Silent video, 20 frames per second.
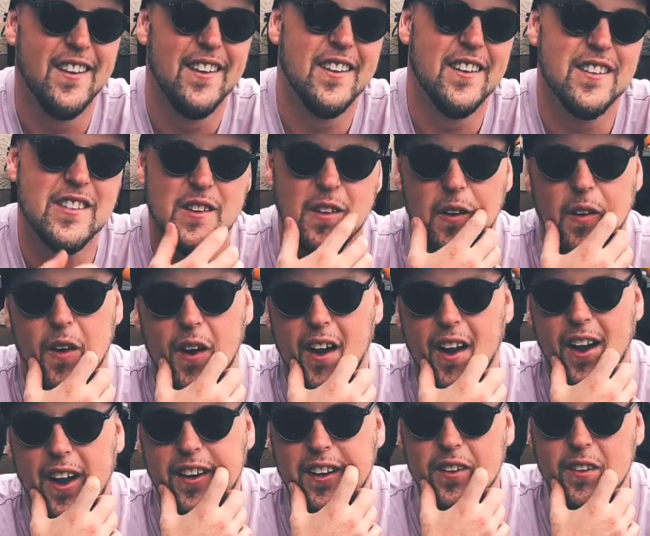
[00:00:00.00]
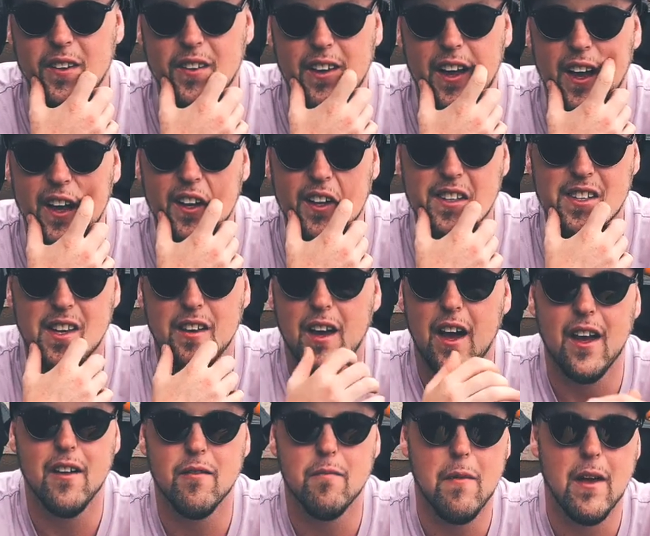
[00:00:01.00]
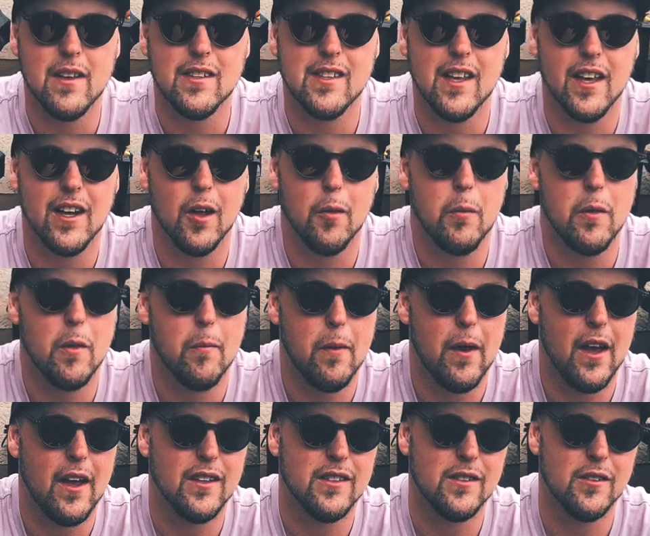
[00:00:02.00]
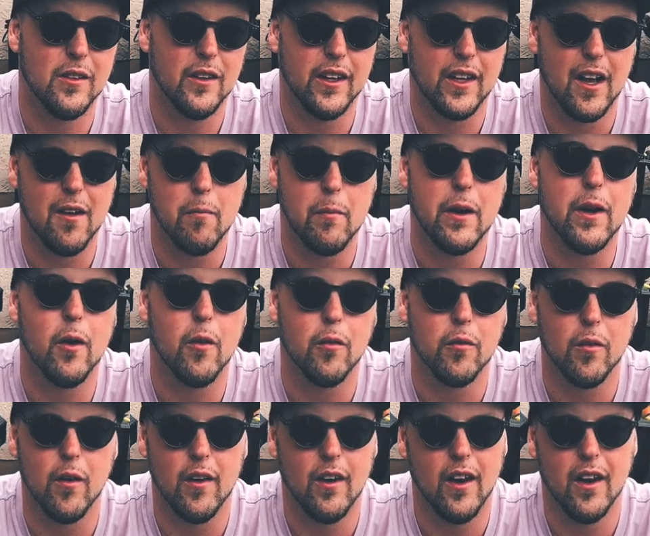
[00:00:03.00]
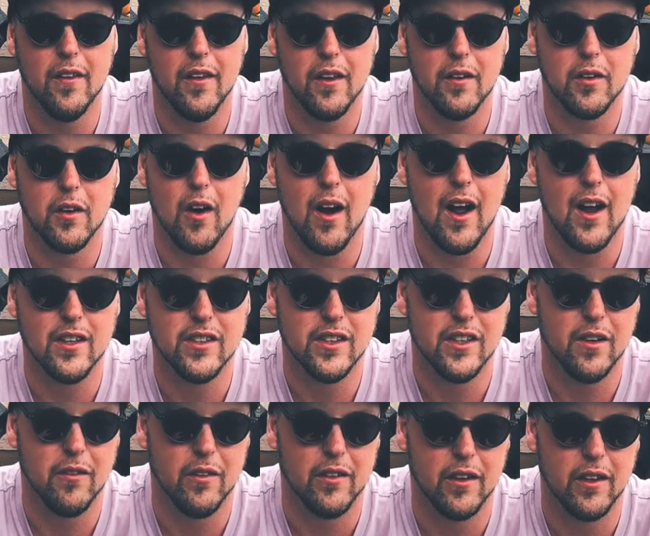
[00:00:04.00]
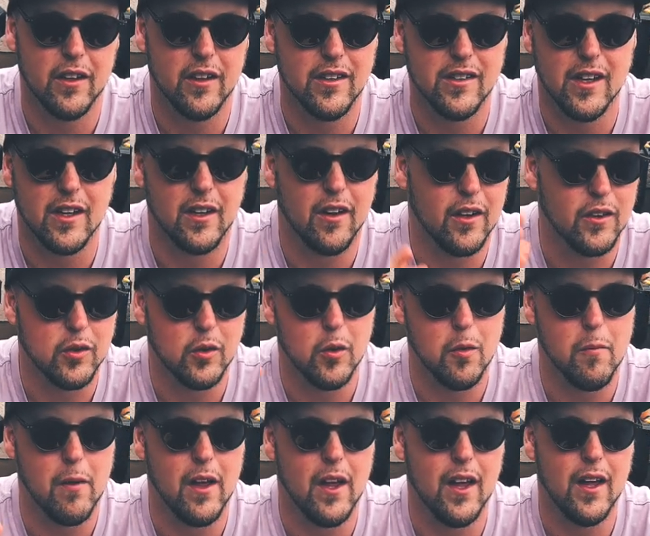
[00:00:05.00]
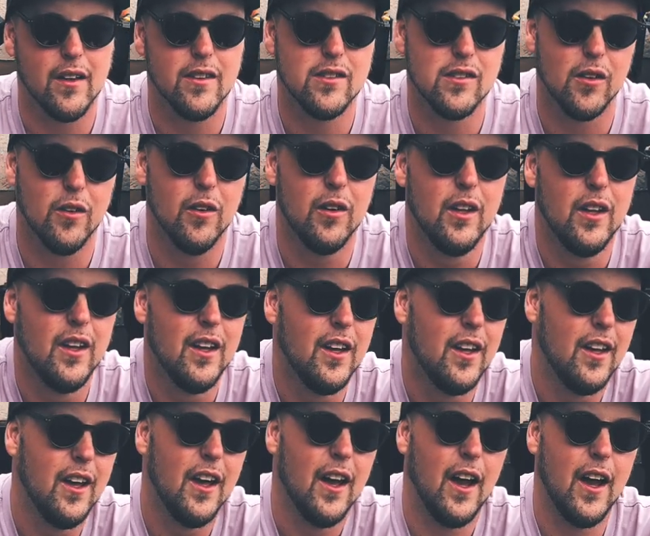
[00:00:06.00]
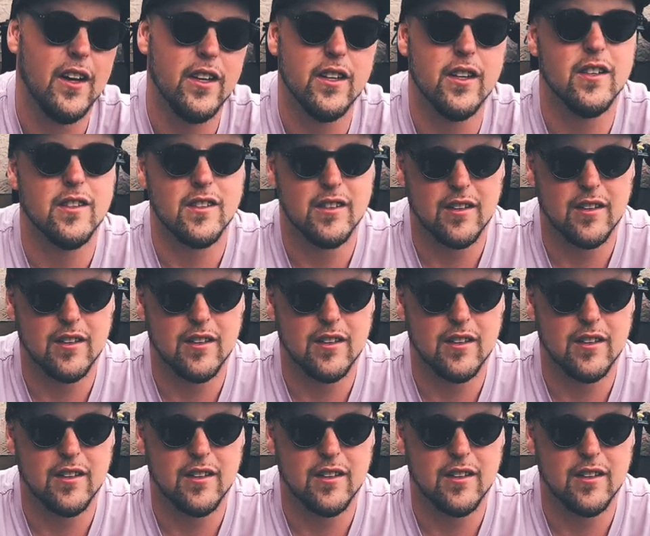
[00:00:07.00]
so I had to do that because I've messed that up in the past too. Like I've been out front and then crashed and everything because I got two in my head. So I just